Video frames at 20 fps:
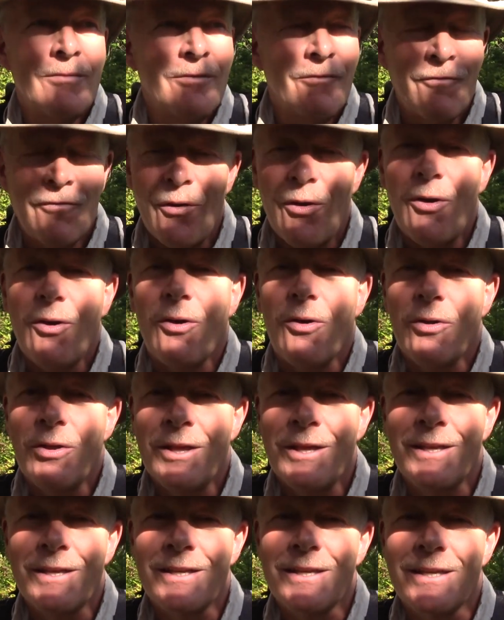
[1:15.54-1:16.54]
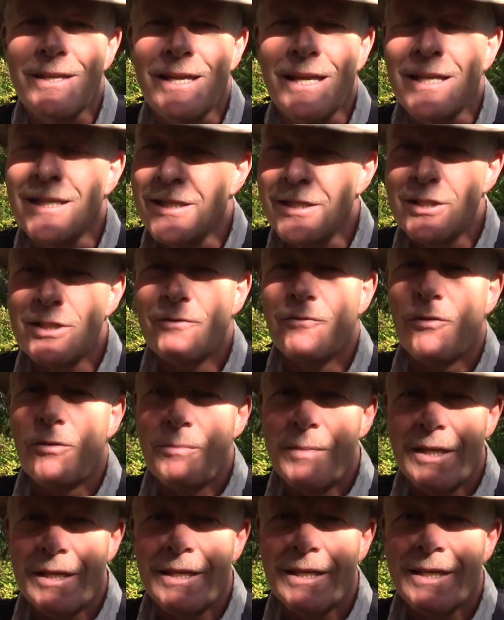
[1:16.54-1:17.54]
Fall, at least for
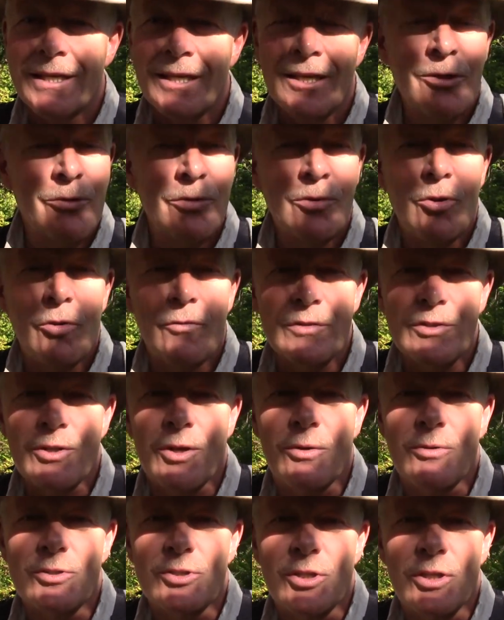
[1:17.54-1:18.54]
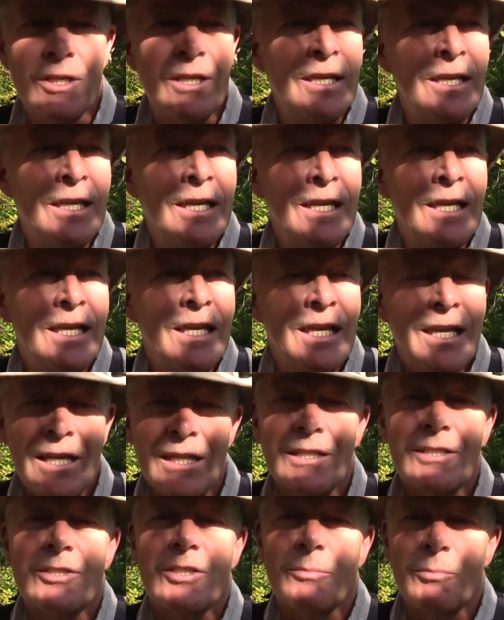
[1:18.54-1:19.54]
me, here in Nova Scotia,
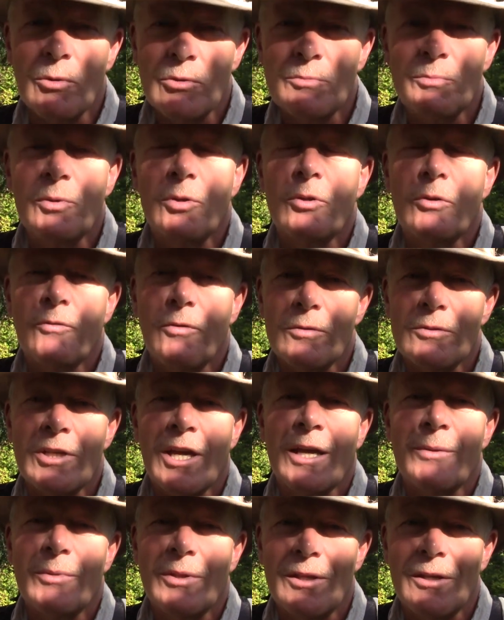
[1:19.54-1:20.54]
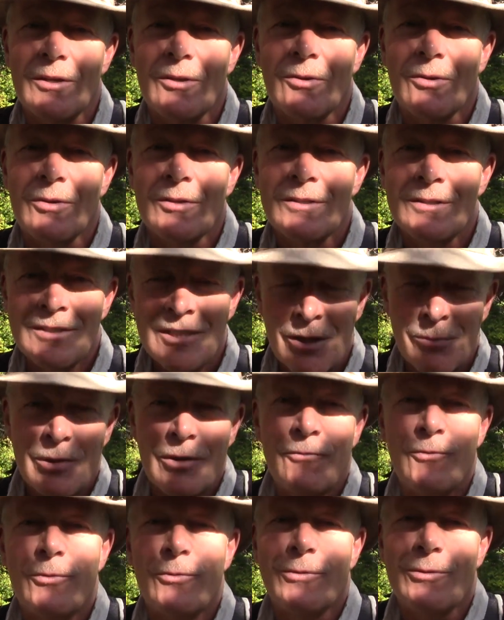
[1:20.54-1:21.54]
it is the most beautiful time of the year. Tell me
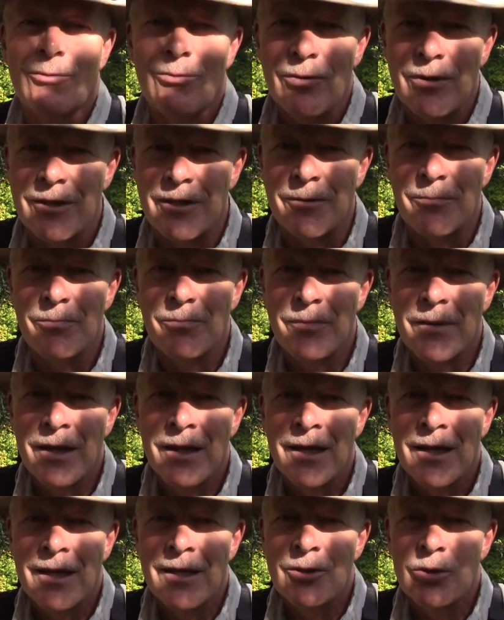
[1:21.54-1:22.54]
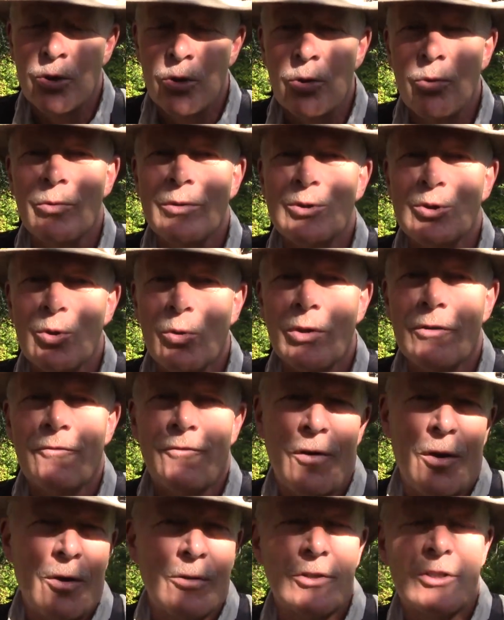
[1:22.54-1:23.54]
if you agree. Do you enjoy
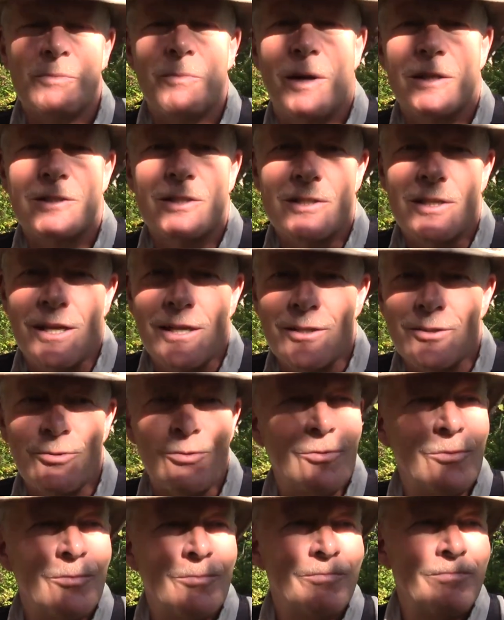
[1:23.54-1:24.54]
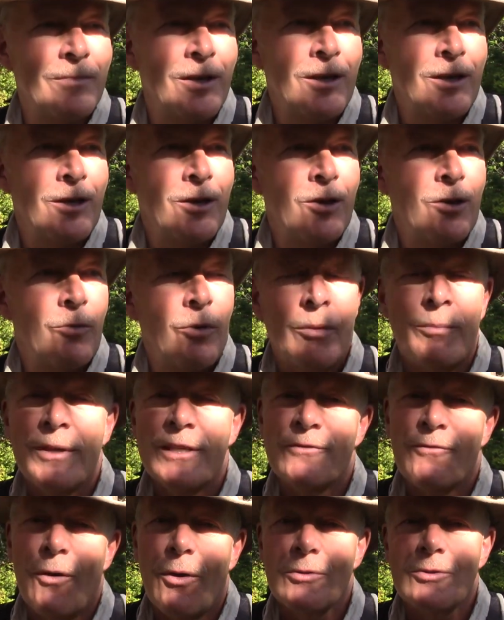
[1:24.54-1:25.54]
fall as much as I do? What
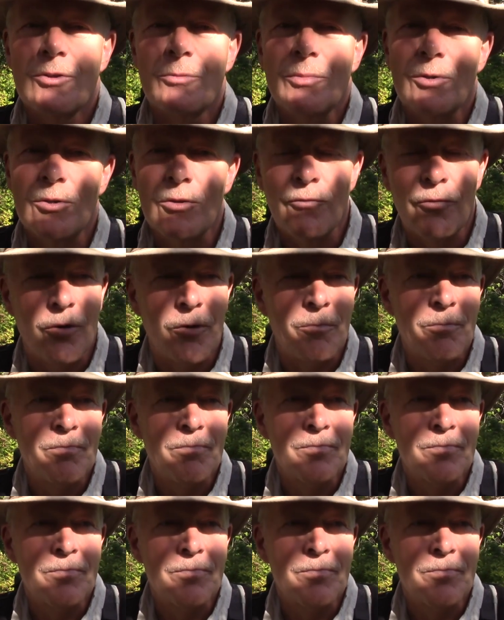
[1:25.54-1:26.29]
makes fall so beautiful?